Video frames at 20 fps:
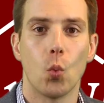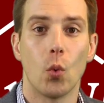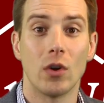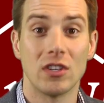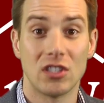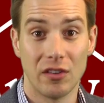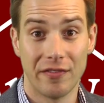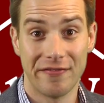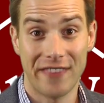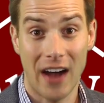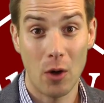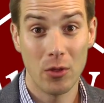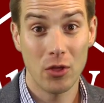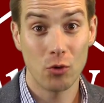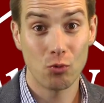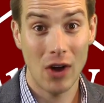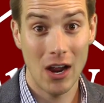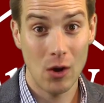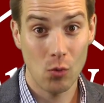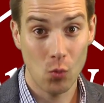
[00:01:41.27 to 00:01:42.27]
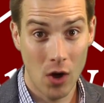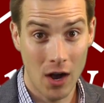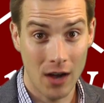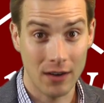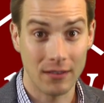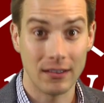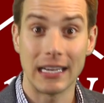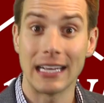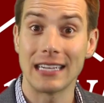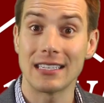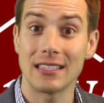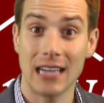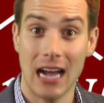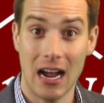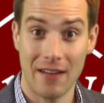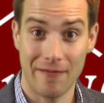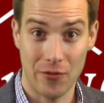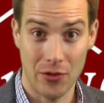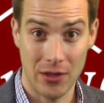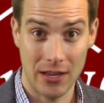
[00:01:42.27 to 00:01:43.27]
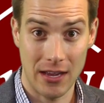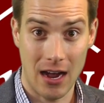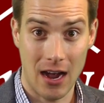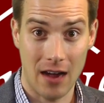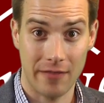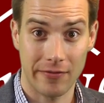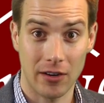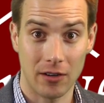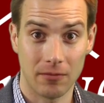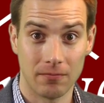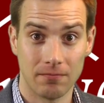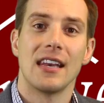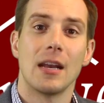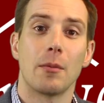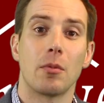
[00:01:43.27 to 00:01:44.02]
Once you found the right one, it's time for the offer.